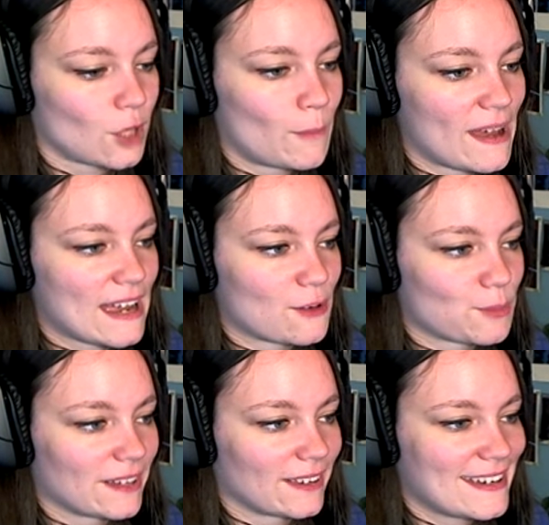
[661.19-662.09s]
No, oh my god,
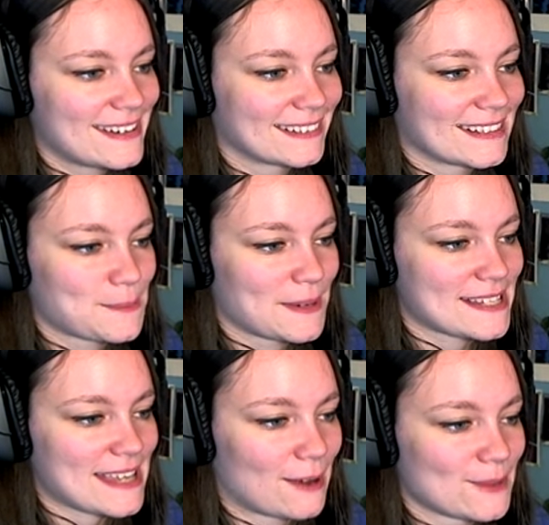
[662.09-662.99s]
counts. really? This
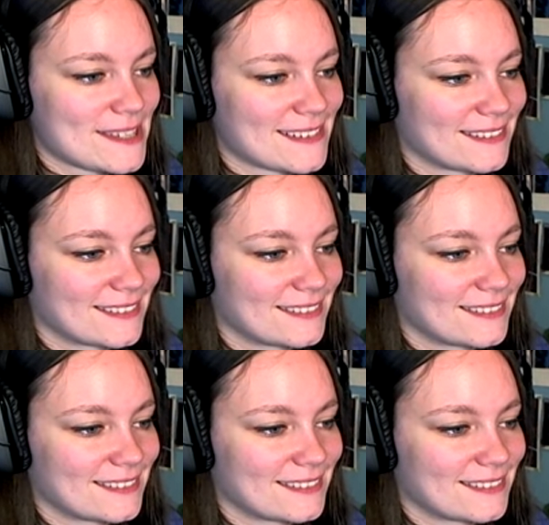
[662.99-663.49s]
place counts?